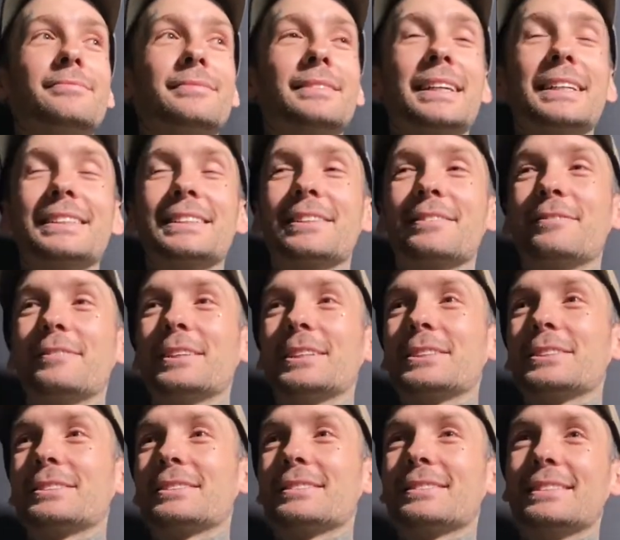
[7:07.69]
That's the
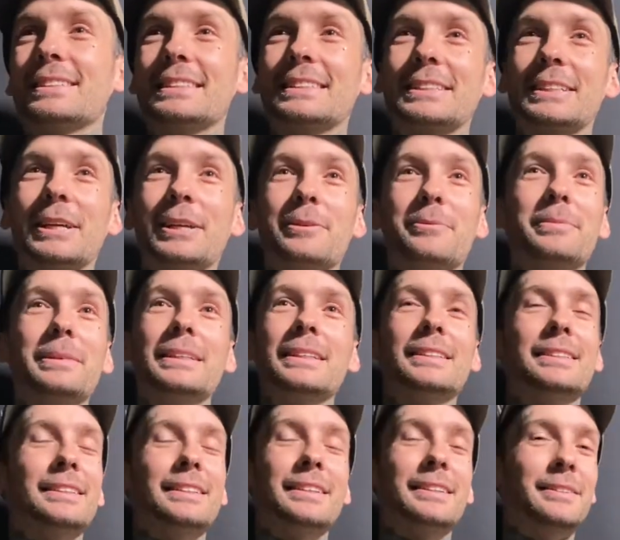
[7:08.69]
fish. It's gonna
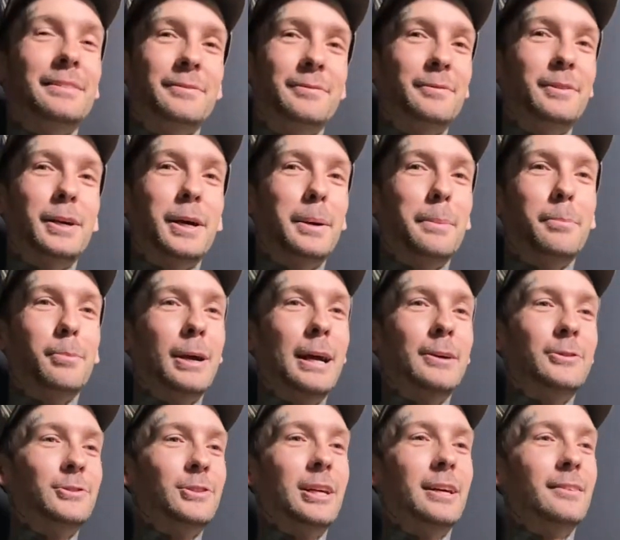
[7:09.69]
be a
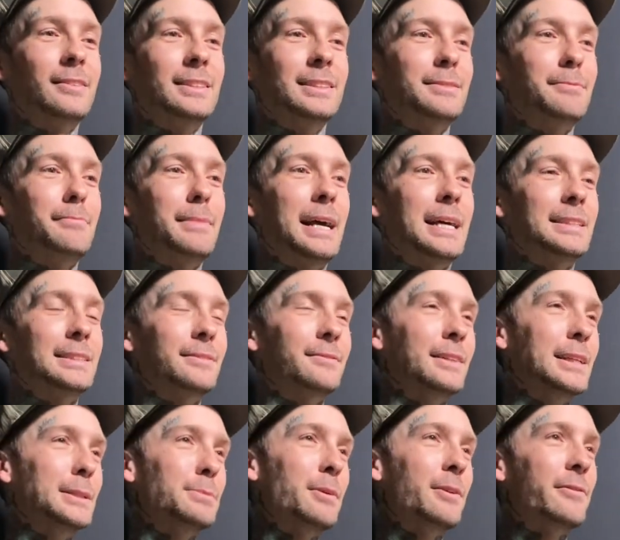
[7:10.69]
brown trout. It's
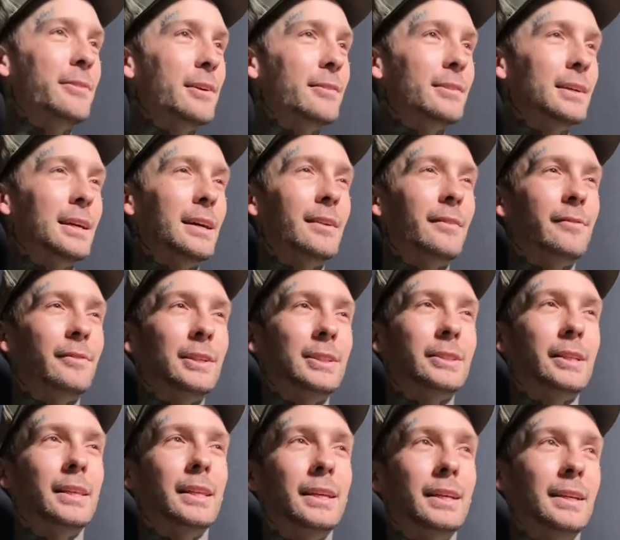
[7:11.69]
massive. It's my favorite kind of fish,
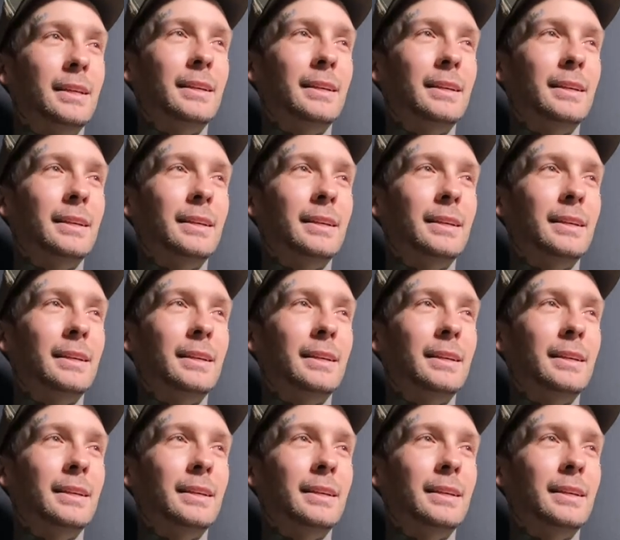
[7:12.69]
I think.